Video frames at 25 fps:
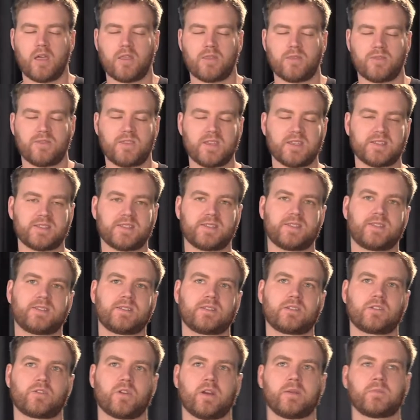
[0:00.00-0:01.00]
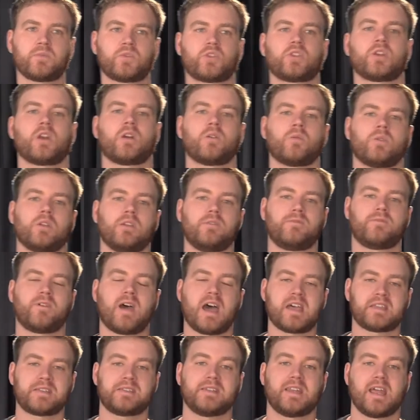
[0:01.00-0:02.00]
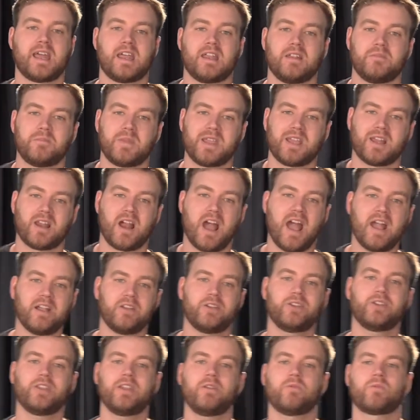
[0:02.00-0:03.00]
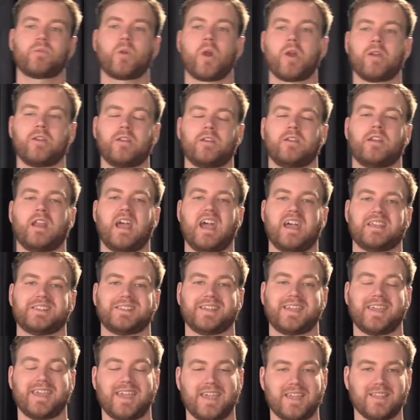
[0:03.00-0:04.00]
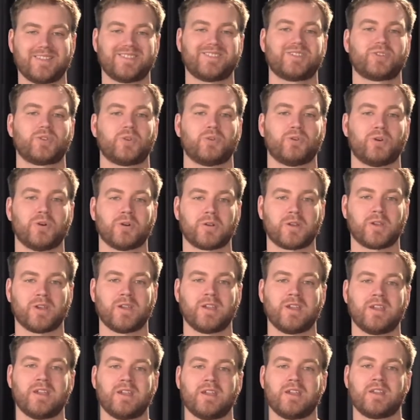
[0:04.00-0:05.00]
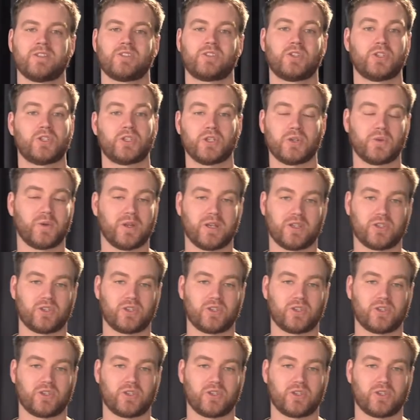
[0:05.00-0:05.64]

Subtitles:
This scripture really fascinated me, and I actually wrote it as a kid's talk to do in a